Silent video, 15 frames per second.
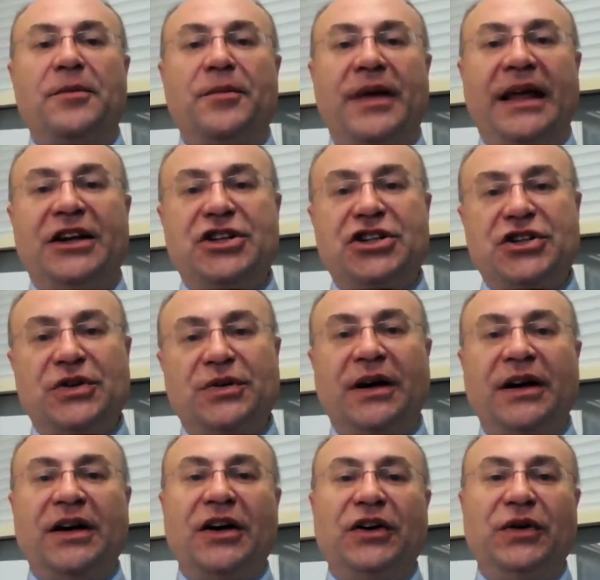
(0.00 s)
Make
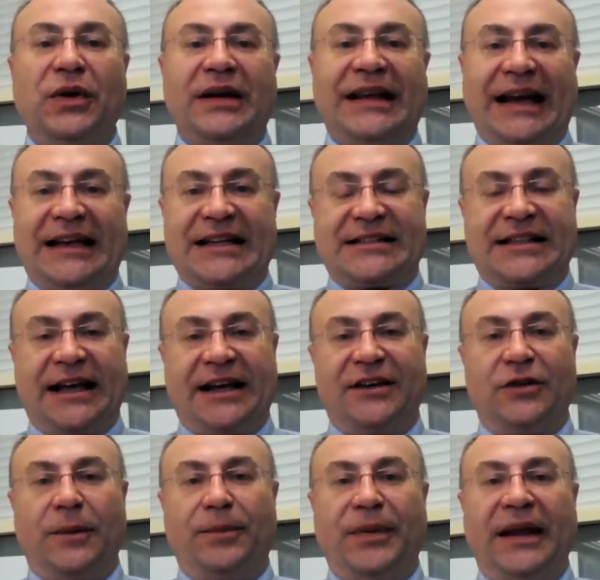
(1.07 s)
sure you get a
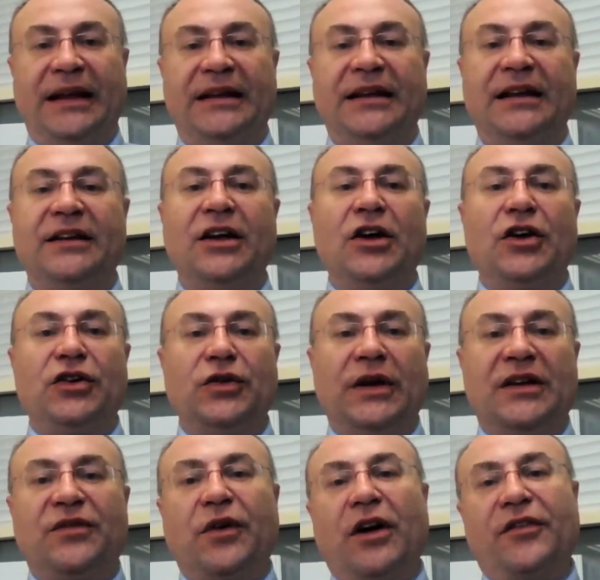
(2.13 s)
second opinion. You
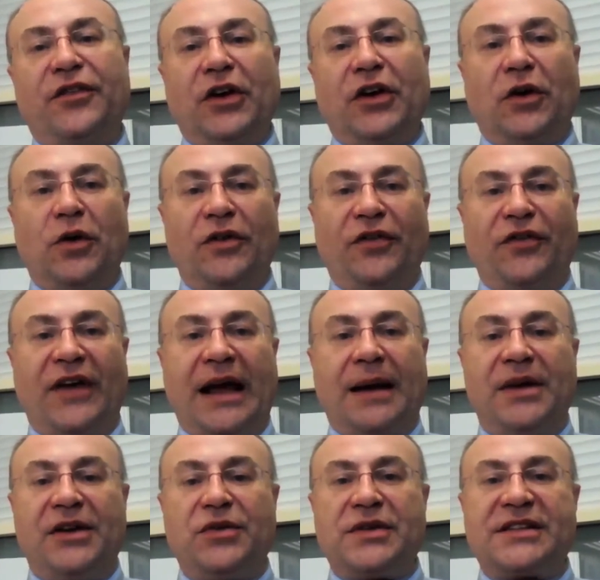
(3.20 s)
involve your whole
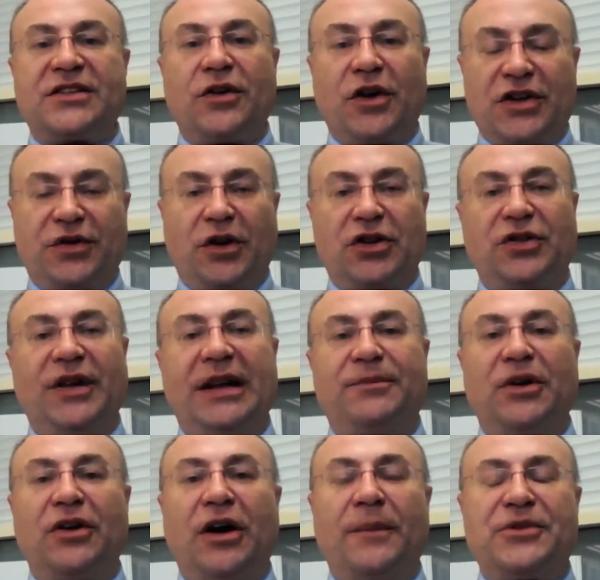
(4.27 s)
family to search for
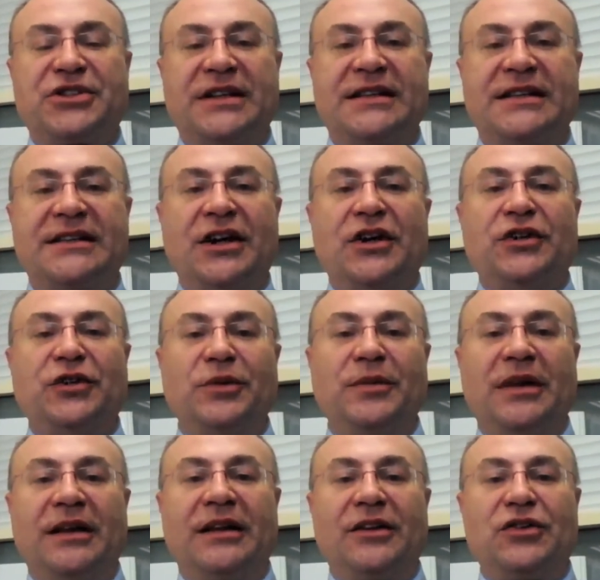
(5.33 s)
treatment options to,
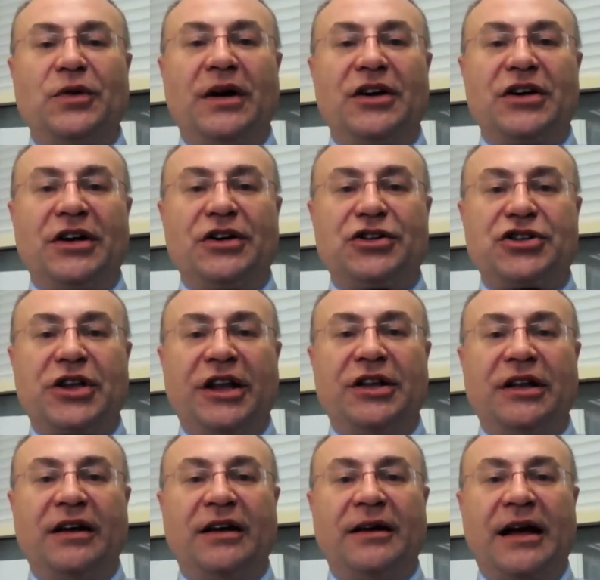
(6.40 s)
to uh, uh,
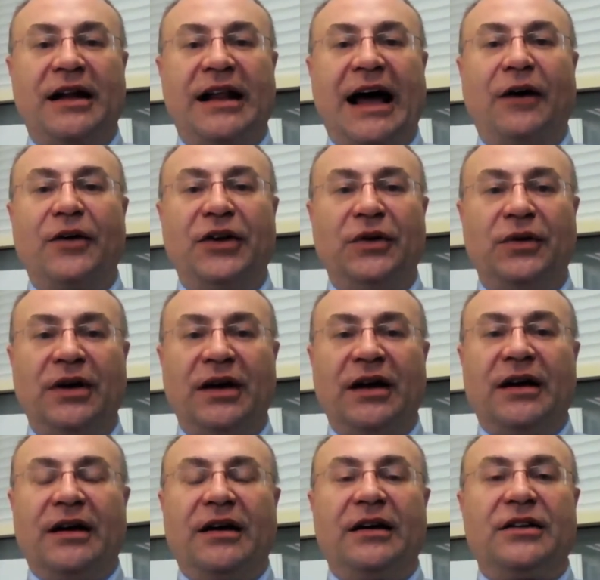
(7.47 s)
uh allow you
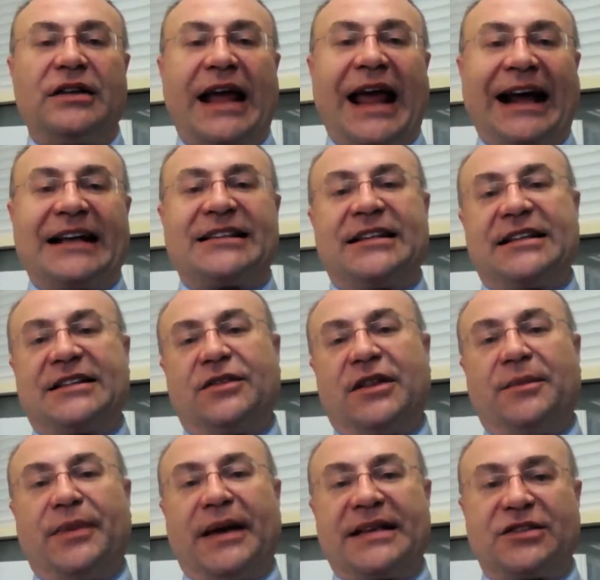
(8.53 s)
uh, access to
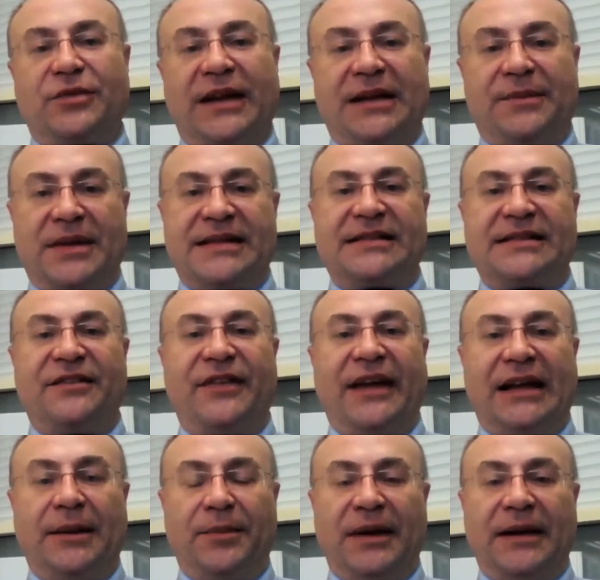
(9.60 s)
the best treatments
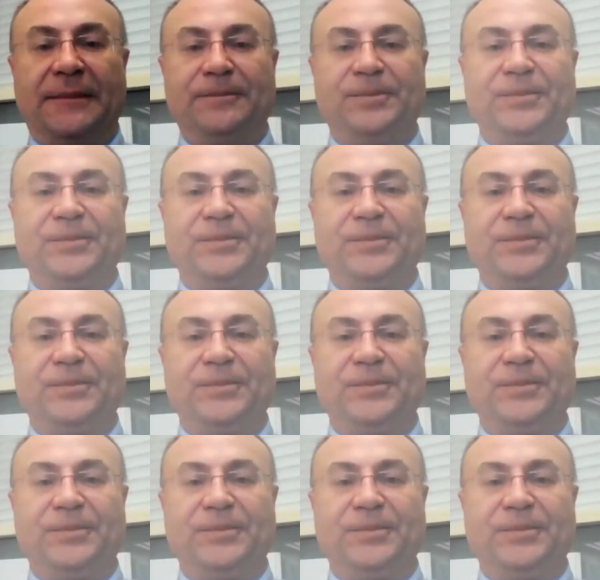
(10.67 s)
available.